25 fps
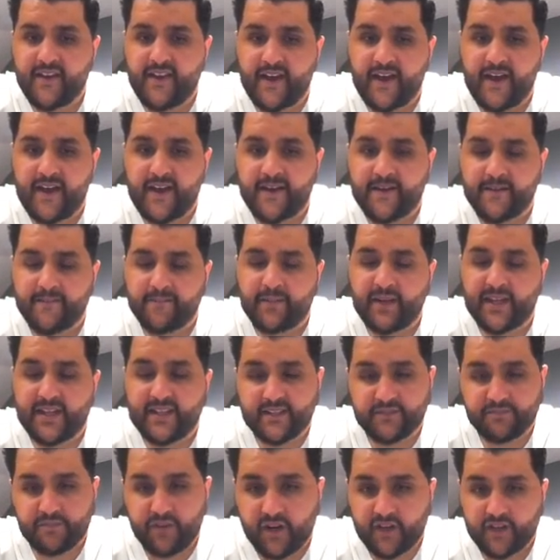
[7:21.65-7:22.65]
and
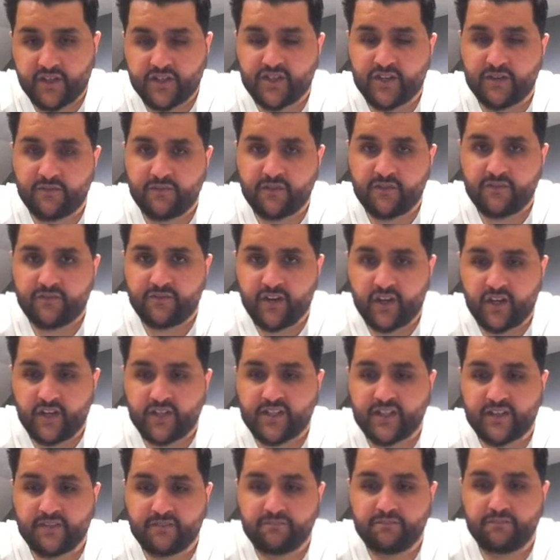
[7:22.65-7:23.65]
his partnership with
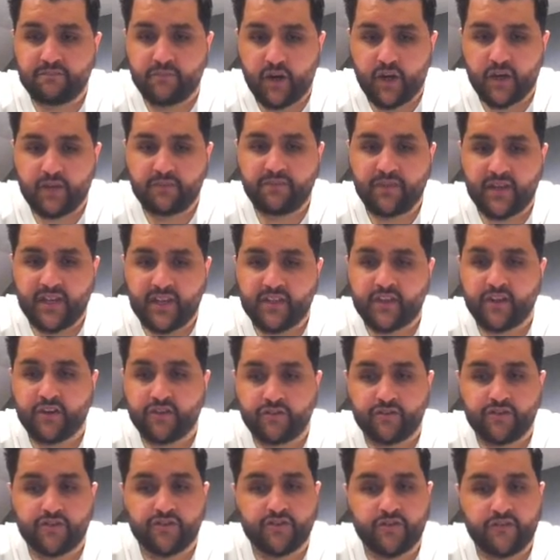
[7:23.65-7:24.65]
Vardy might be the
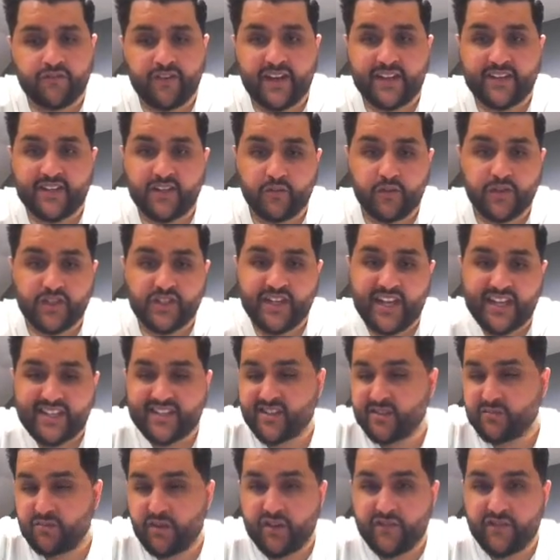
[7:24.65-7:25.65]
crucial factor which gets
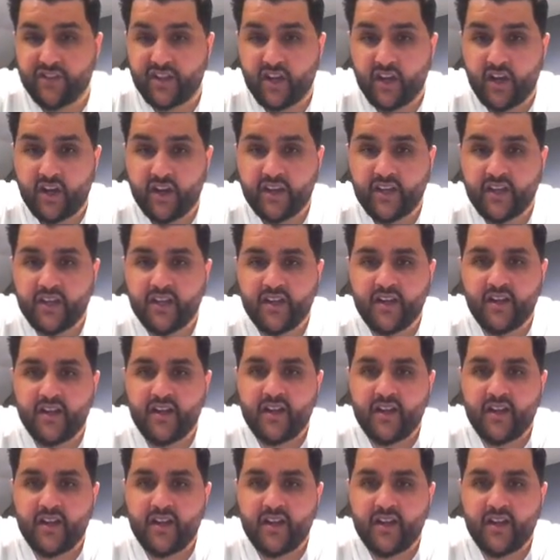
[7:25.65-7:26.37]
them over the line.